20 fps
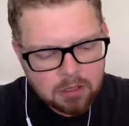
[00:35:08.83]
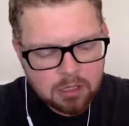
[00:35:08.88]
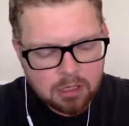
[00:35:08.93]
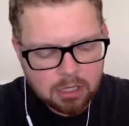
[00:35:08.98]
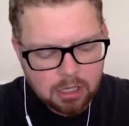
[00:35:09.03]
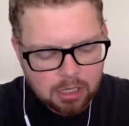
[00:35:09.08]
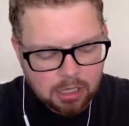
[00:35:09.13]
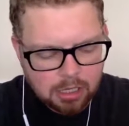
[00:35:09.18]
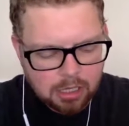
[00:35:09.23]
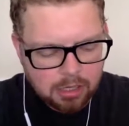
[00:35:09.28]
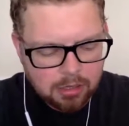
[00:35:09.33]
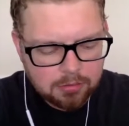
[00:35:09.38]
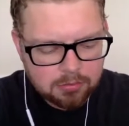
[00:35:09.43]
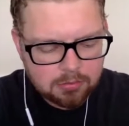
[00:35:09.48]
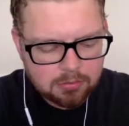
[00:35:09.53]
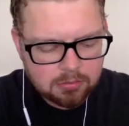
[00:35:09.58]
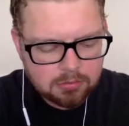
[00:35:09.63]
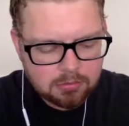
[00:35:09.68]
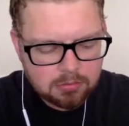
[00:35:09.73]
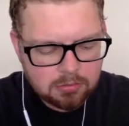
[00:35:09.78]

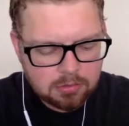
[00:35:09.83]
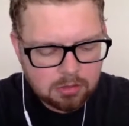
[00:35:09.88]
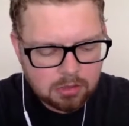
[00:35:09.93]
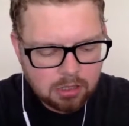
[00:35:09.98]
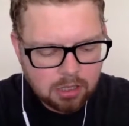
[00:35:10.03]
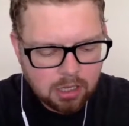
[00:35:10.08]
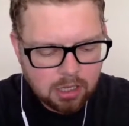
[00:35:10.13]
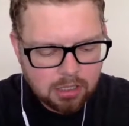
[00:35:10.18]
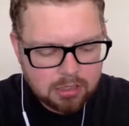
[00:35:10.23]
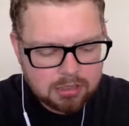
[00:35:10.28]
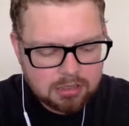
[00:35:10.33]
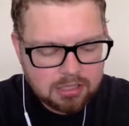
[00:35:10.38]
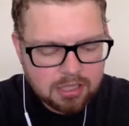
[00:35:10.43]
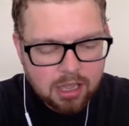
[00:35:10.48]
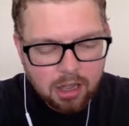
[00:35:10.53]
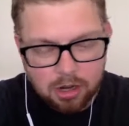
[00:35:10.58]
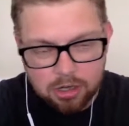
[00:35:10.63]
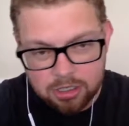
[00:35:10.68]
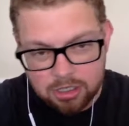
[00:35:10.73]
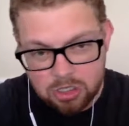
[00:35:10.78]

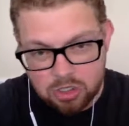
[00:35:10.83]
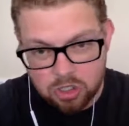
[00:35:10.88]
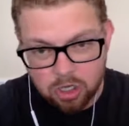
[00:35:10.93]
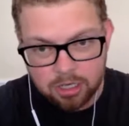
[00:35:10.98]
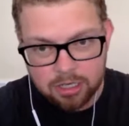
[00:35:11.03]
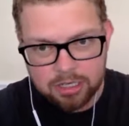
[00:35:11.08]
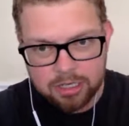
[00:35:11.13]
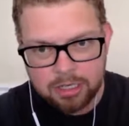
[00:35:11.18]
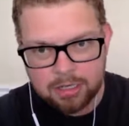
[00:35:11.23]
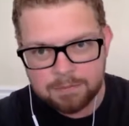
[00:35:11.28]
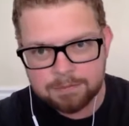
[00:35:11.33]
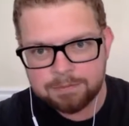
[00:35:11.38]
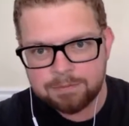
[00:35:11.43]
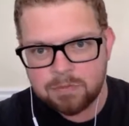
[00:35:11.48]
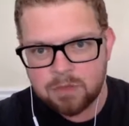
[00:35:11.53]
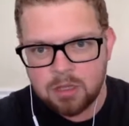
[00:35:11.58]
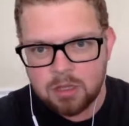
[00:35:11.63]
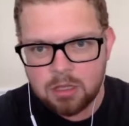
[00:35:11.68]
Teilhard de Chardin,